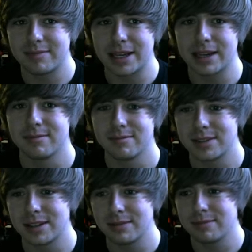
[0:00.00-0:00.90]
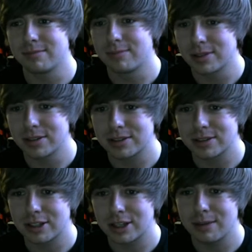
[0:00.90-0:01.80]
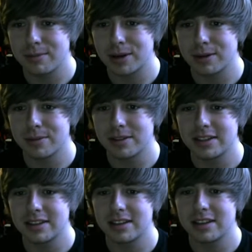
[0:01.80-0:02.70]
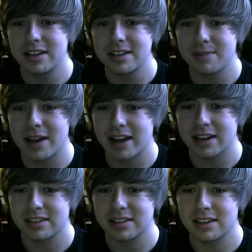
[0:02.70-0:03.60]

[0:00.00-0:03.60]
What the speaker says: yeah, so we're just gonna keep on opening these packs,